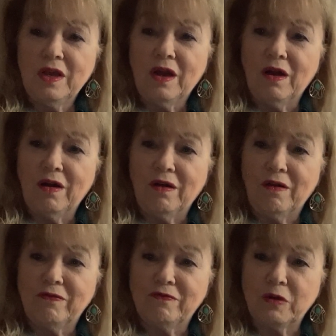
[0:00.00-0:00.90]

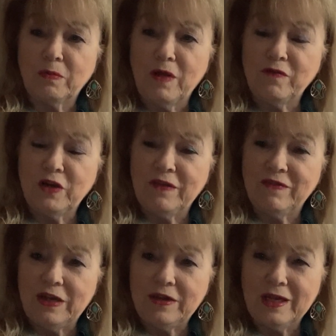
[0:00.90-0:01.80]
from over near
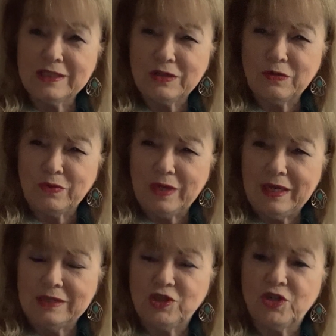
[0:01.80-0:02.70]
Valdosta writes.